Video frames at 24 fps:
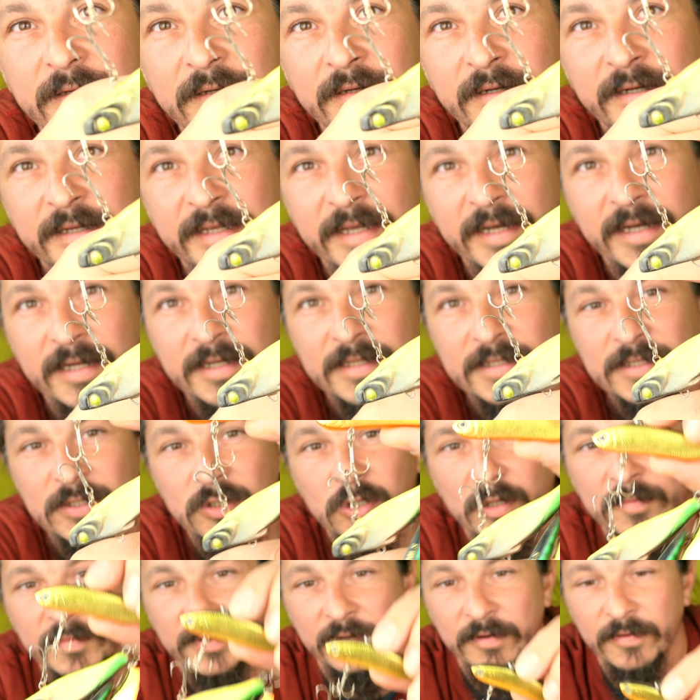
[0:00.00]
Again,
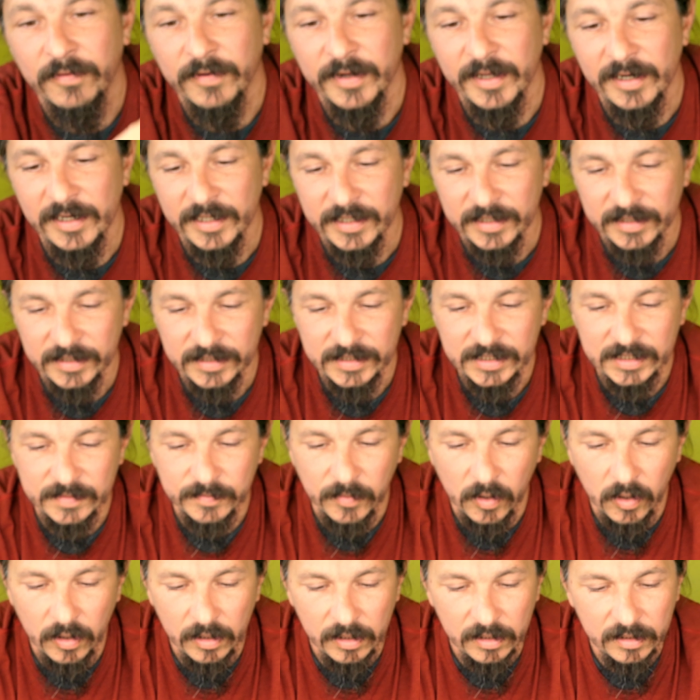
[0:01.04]
some really
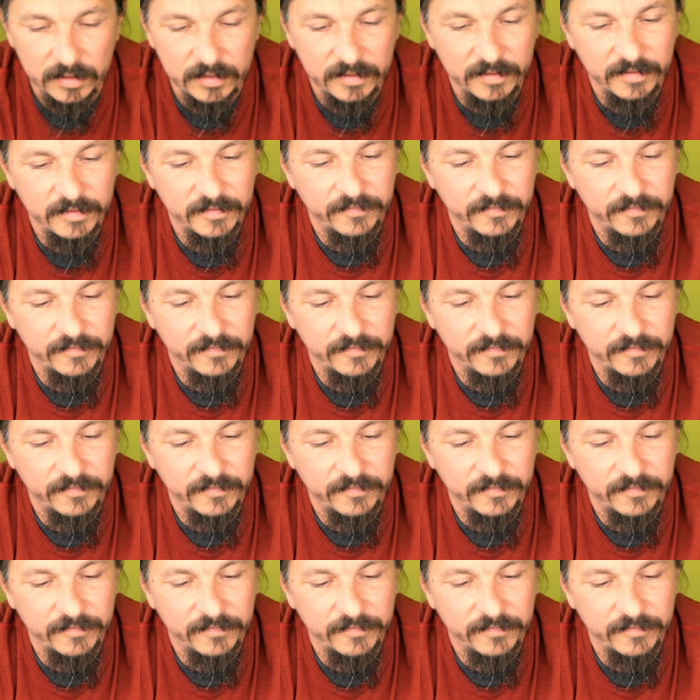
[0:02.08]
small